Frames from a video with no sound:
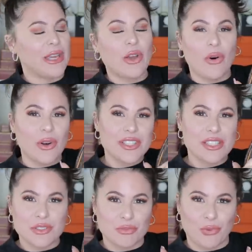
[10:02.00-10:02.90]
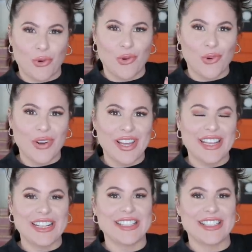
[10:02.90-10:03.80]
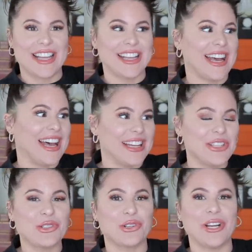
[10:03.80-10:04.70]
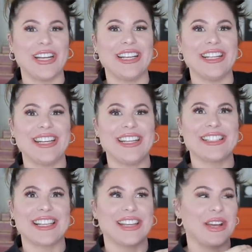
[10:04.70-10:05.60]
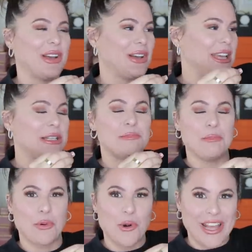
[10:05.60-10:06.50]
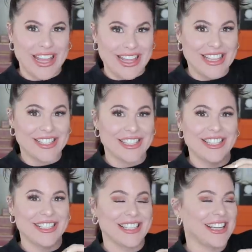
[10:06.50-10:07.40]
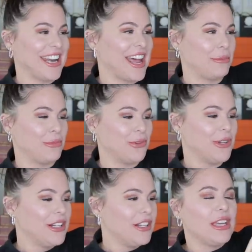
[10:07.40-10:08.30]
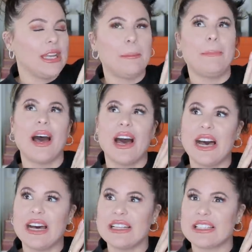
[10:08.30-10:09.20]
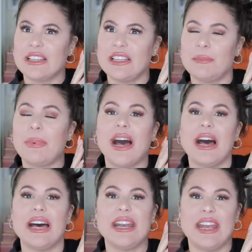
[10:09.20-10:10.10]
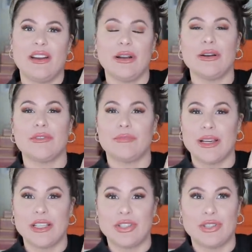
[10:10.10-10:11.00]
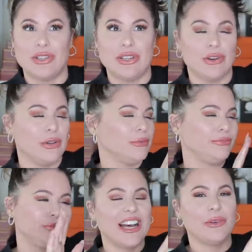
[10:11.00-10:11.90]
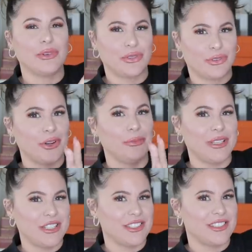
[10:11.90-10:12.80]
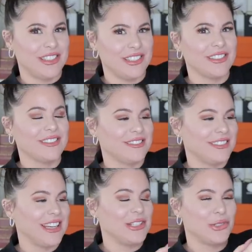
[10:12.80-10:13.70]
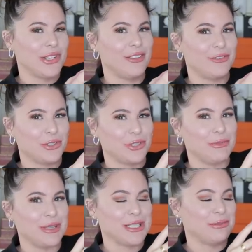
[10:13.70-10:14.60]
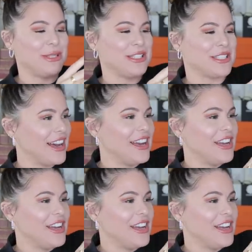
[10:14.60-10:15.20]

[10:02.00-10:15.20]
because it's raw, it's like untreated, it's like it breathes it's like an animal in part in part area of my studio i will throw pictures in i do have documented pictures